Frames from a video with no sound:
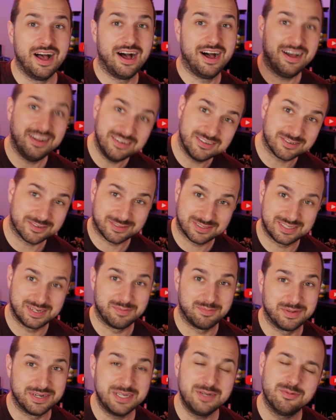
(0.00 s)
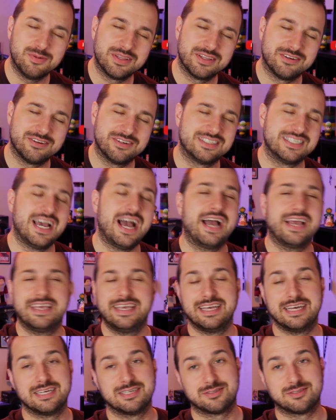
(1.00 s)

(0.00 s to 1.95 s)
under somebody when they're attacking a